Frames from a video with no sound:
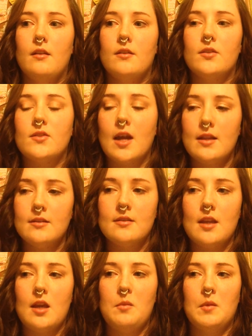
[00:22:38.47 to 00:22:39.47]
the son's
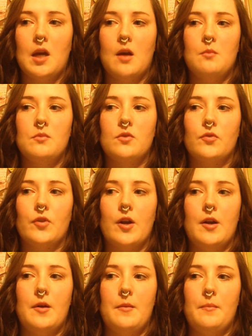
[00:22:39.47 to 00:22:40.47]
name comes
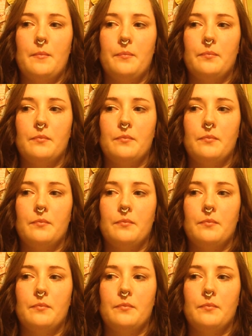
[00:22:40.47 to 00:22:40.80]
from